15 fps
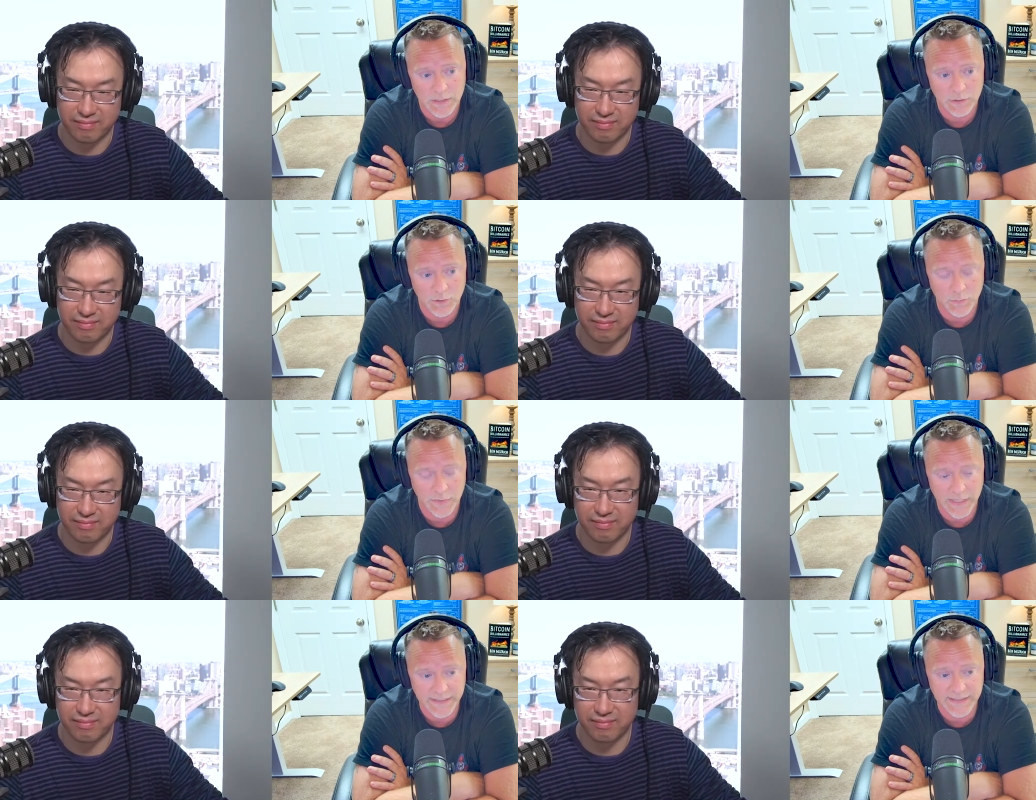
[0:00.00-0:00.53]

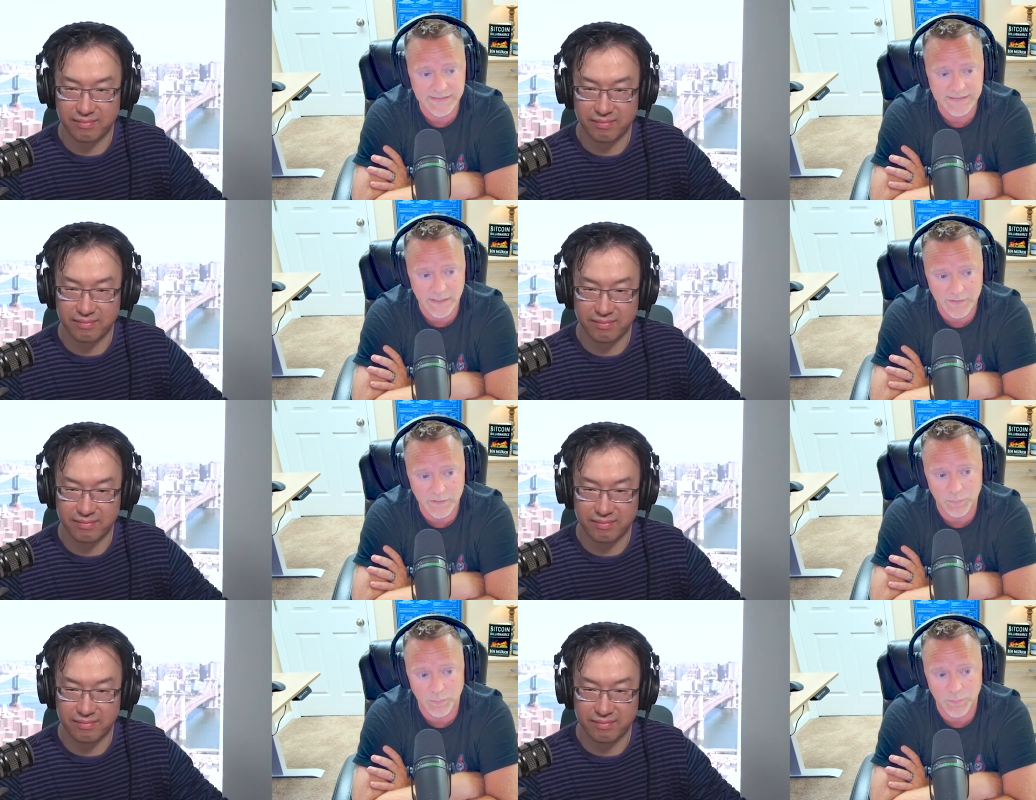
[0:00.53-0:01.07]
Speaker 1: Kubernetes and
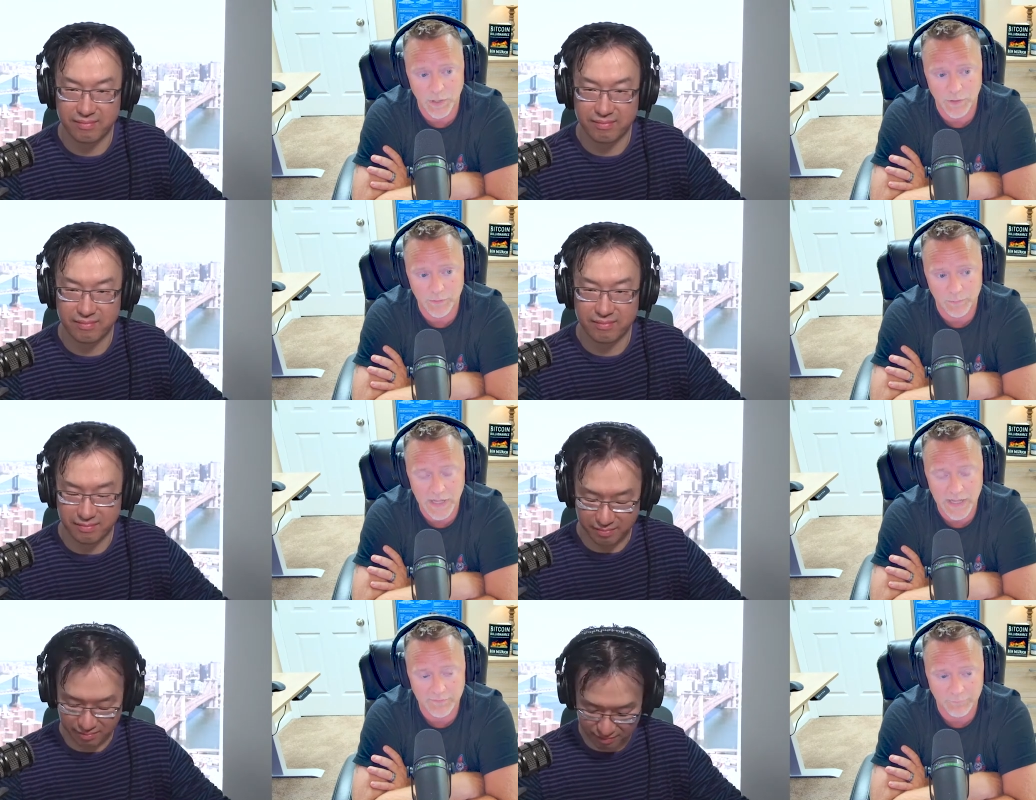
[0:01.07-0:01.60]
other other
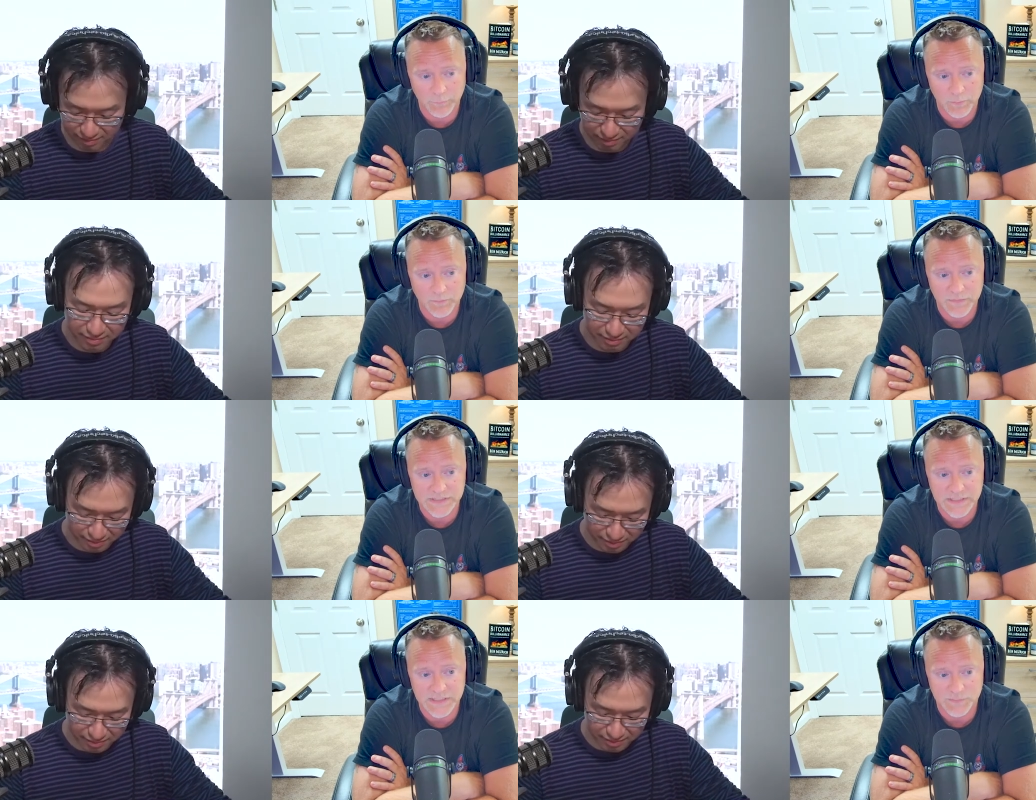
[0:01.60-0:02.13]

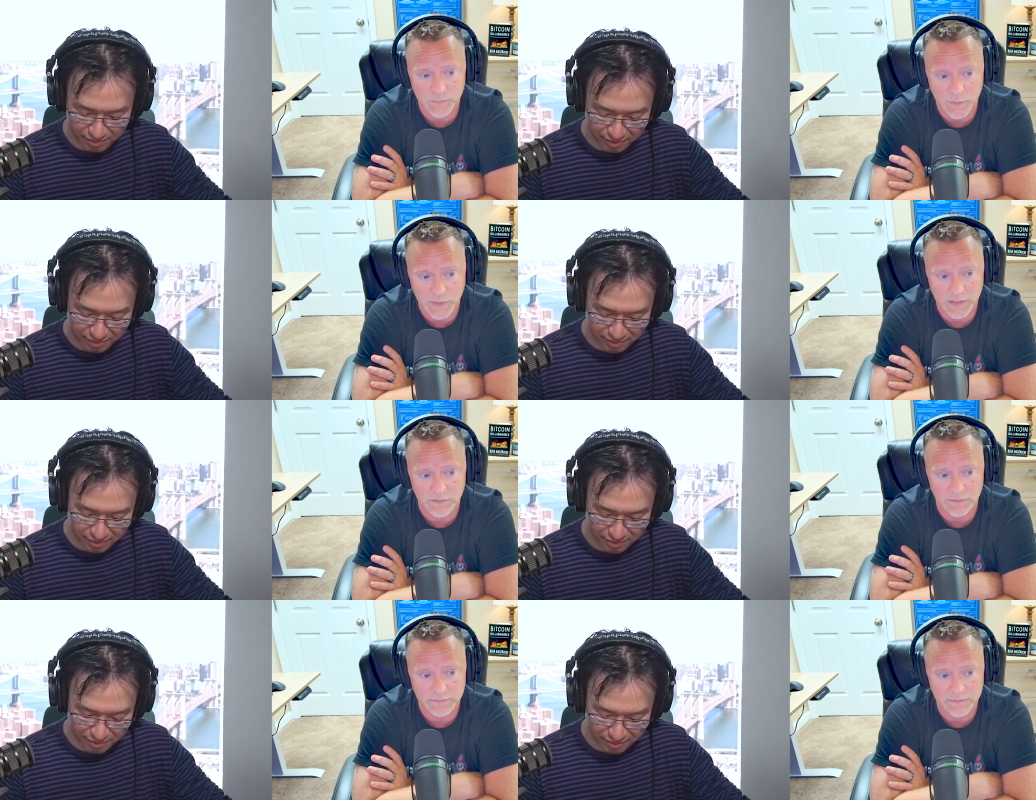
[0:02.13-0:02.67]
platforms as
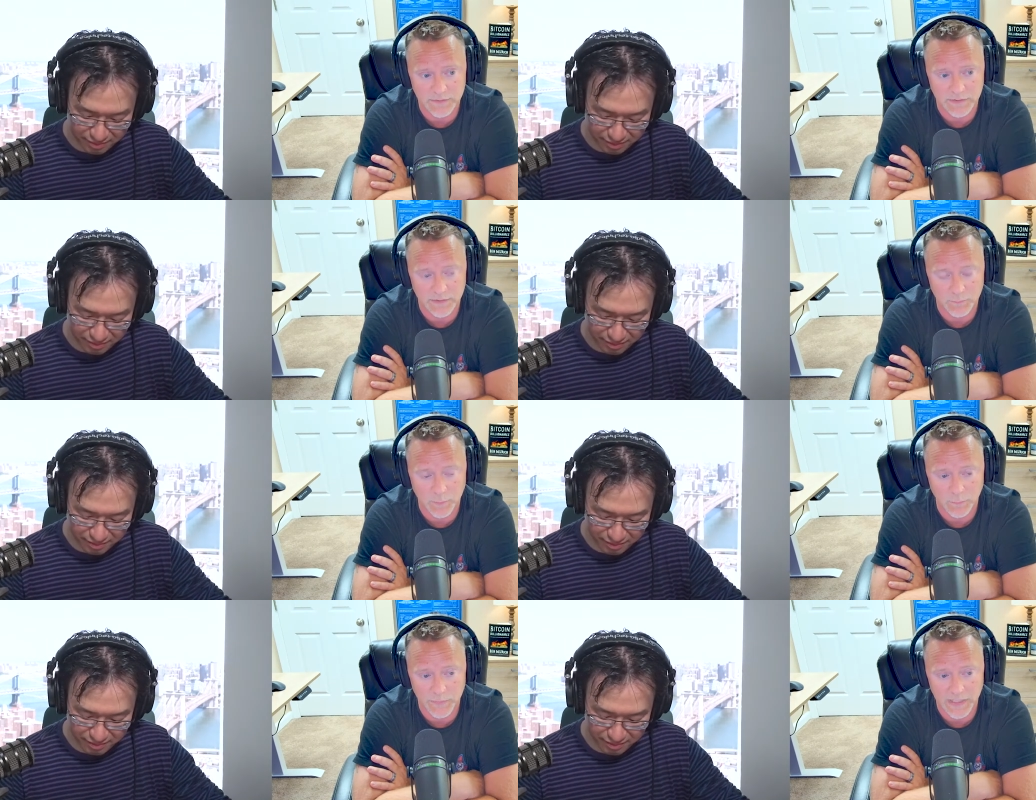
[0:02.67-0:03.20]
well
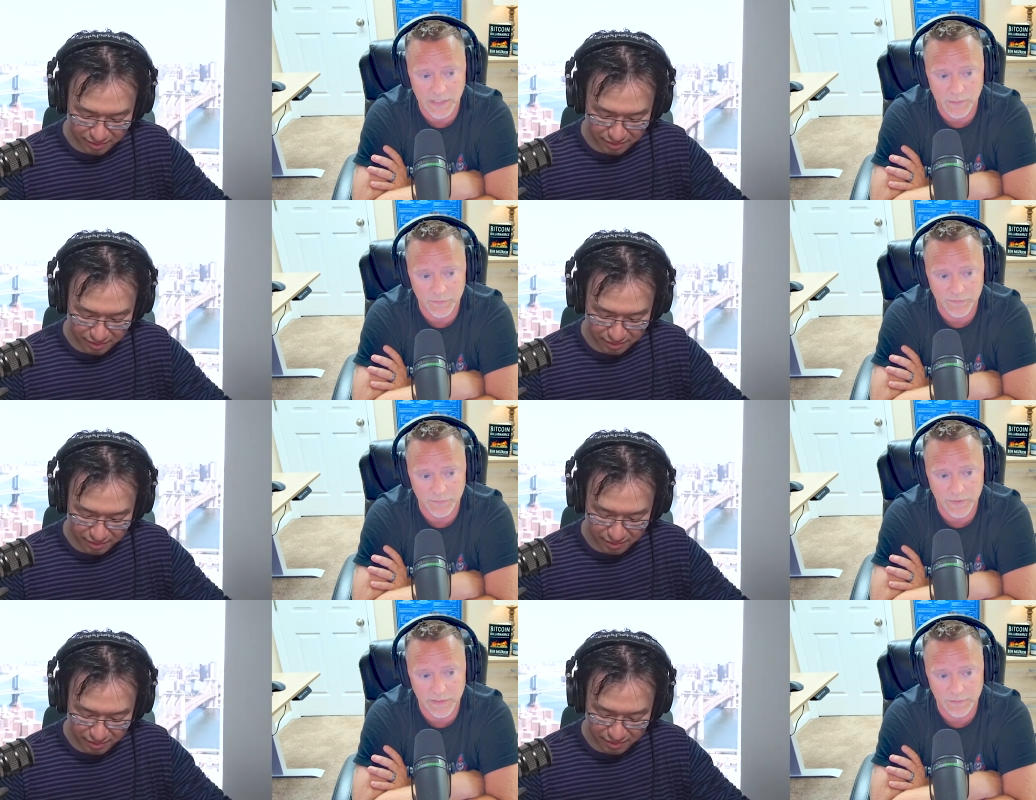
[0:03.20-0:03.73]
that will be able
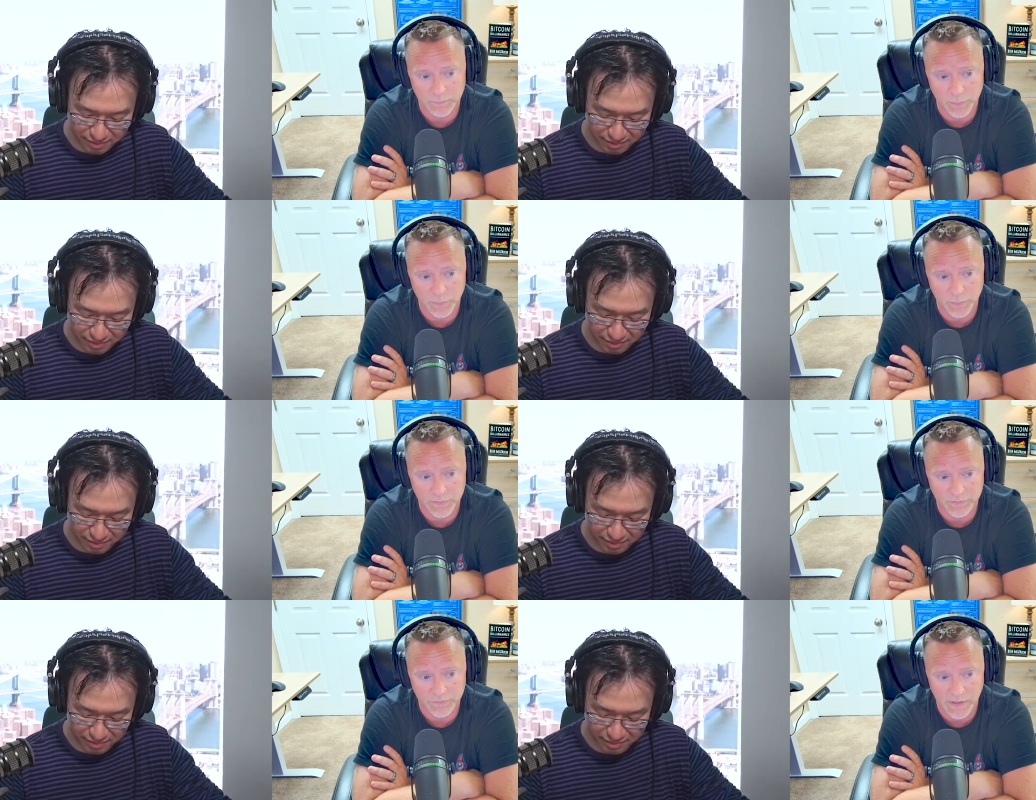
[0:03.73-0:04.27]
to be
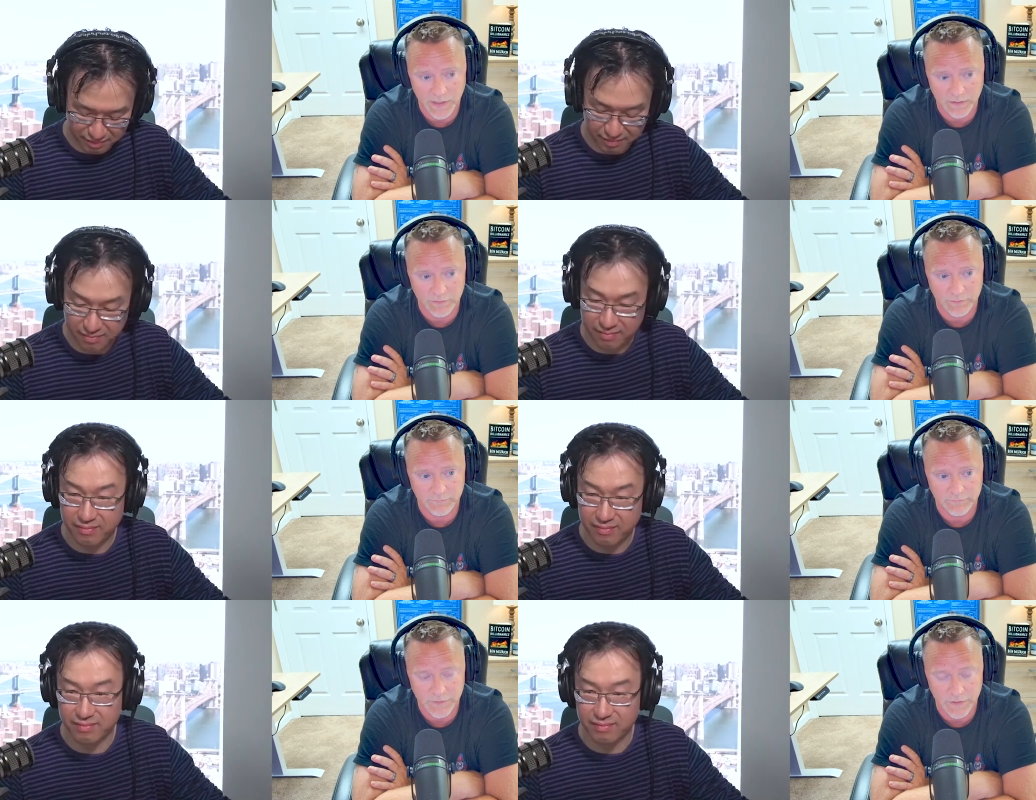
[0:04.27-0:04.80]
deployed directly
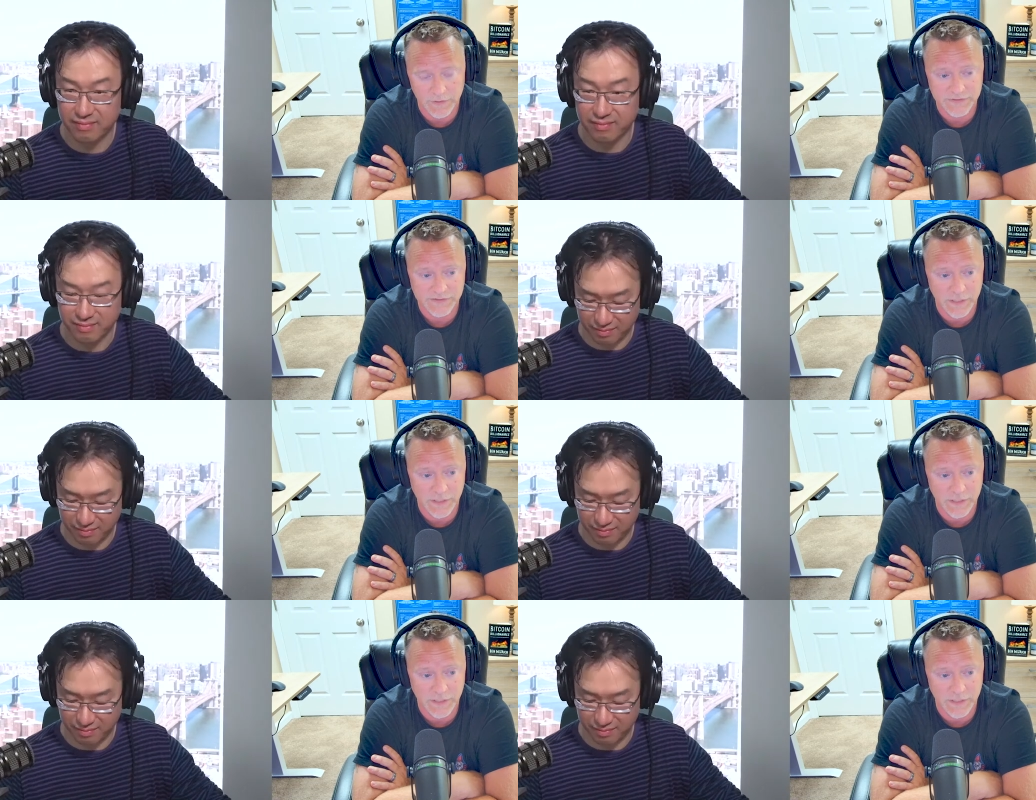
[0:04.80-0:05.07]
on Flux.